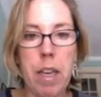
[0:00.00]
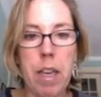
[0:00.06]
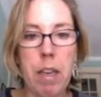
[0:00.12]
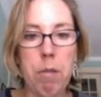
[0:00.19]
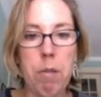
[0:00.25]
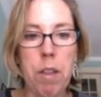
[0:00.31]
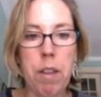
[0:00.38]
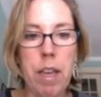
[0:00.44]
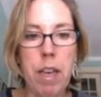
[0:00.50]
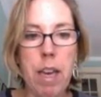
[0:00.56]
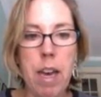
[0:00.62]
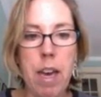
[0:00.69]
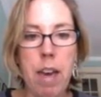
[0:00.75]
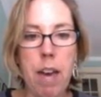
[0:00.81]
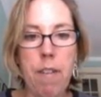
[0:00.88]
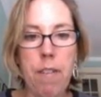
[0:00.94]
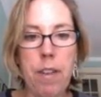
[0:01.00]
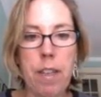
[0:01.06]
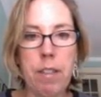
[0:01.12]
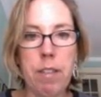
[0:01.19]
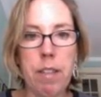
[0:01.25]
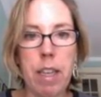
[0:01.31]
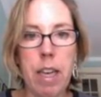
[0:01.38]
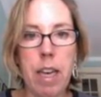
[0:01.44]
And what they have
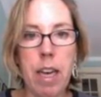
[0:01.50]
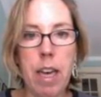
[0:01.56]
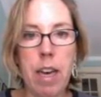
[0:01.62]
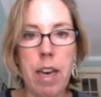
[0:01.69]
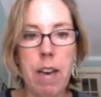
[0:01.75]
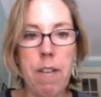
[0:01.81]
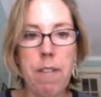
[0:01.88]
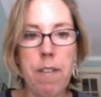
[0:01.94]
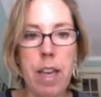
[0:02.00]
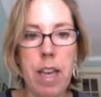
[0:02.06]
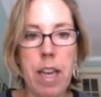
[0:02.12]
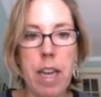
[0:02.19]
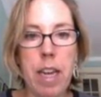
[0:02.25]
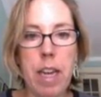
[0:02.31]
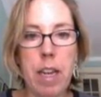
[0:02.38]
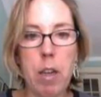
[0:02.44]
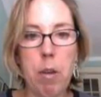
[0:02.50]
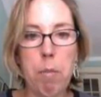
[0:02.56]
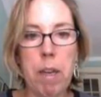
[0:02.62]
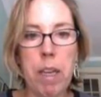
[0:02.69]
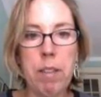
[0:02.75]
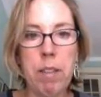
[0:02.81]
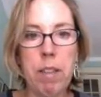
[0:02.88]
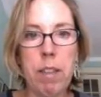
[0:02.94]
is they have
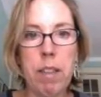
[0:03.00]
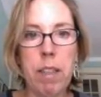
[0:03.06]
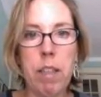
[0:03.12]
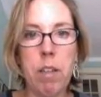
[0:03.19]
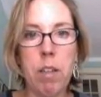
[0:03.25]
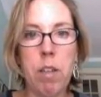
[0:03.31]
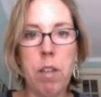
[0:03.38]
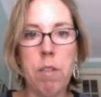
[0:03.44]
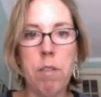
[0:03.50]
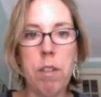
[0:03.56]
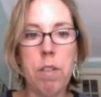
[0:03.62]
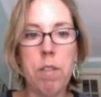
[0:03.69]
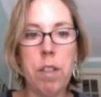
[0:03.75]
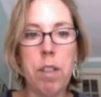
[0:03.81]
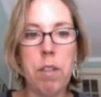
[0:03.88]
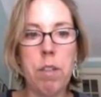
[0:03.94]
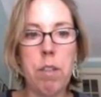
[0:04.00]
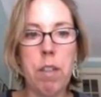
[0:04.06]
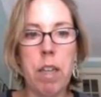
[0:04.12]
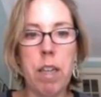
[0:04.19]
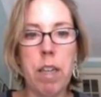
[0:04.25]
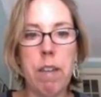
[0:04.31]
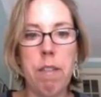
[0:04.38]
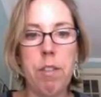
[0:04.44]
basically an overview
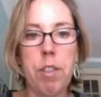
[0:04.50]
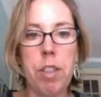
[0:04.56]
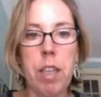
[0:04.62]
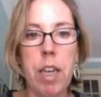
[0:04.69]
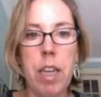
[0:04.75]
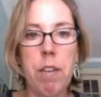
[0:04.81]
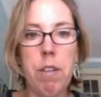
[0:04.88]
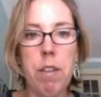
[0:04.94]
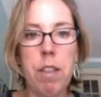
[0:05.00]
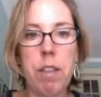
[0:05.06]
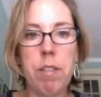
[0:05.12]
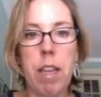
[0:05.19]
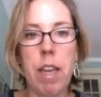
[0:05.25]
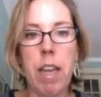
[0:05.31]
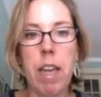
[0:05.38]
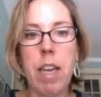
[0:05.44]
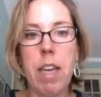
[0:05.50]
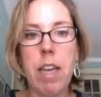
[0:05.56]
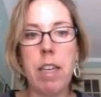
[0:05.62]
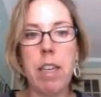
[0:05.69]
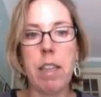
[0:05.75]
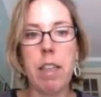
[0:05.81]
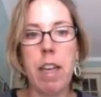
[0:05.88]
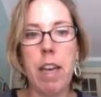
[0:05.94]
of genres
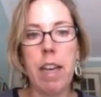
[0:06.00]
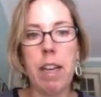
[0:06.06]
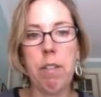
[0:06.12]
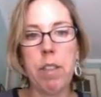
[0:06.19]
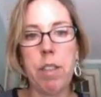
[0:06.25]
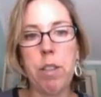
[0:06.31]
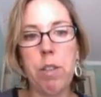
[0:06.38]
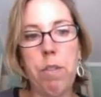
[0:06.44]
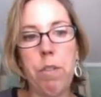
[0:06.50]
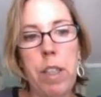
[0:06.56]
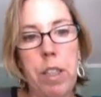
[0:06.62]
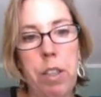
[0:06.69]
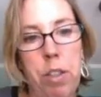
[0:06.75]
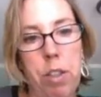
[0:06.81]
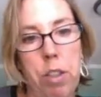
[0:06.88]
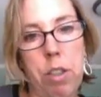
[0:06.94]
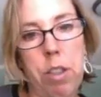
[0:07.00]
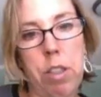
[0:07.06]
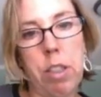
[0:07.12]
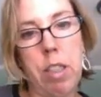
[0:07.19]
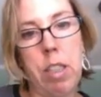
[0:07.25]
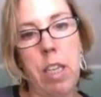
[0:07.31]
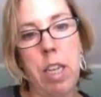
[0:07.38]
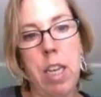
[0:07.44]
and language
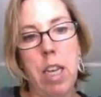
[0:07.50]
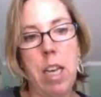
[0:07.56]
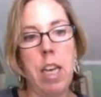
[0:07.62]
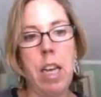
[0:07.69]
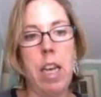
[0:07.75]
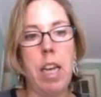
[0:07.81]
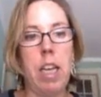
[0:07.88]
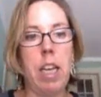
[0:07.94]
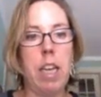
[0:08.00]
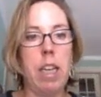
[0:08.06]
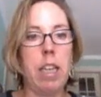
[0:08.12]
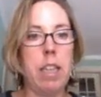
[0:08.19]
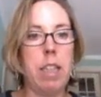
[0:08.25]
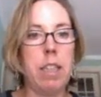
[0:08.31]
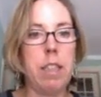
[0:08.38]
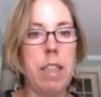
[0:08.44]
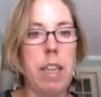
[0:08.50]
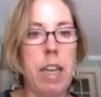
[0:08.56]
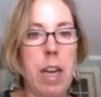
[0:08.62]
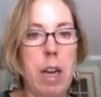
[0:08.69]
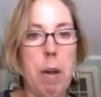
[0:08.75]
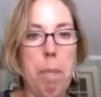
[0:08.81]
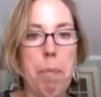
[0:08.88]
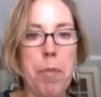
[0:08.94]
features. And
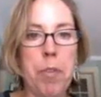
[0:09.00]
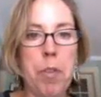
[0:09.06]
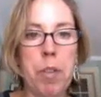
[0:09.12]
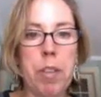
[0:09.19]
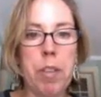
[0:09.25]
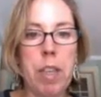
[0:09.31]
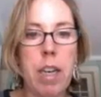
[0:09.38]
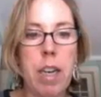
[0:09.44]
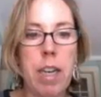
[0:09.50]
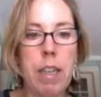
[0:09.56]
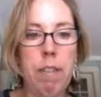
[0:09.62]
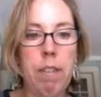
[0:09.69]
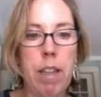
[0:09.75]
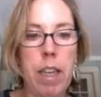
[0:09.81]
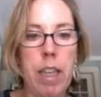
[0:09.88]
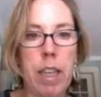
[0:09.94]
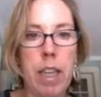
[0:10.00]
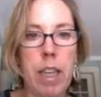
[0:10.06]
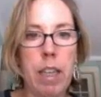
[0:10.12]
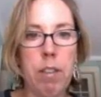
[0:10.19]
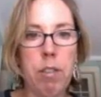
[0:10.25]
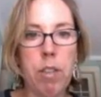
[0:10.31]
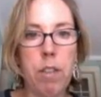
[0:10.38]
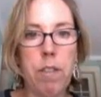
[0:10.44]
so it's kind of like
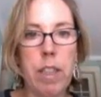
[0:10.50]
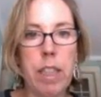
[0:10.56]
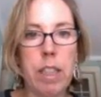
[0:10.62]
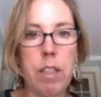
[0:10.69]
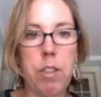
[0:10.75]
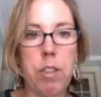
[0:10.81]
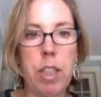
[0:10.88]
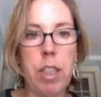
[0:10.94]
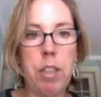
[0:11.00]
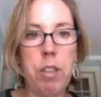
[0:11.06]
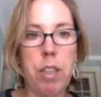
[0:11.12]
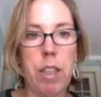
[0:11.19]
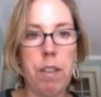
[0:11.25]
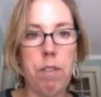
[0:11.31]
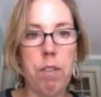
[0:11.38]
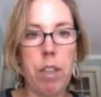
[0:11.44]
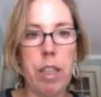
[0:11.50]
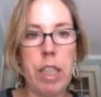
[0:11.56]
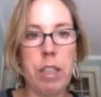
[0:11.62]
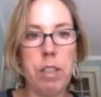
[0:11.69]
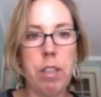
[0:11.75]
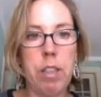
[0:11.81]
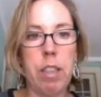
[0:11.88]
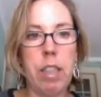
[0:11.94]
a sort of like a cheat sheet for
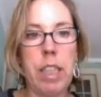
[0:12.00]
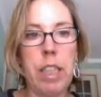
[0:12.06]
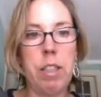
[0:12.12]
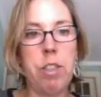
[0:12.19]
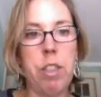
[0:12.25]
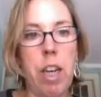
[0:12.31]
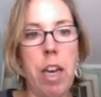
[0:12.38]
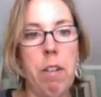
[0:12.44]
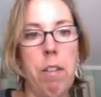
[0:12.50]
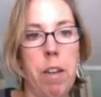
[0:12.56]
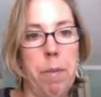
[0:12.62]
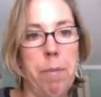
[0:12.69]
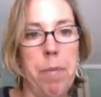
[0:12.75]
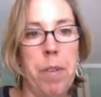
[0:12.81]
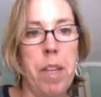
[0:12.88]
each genre.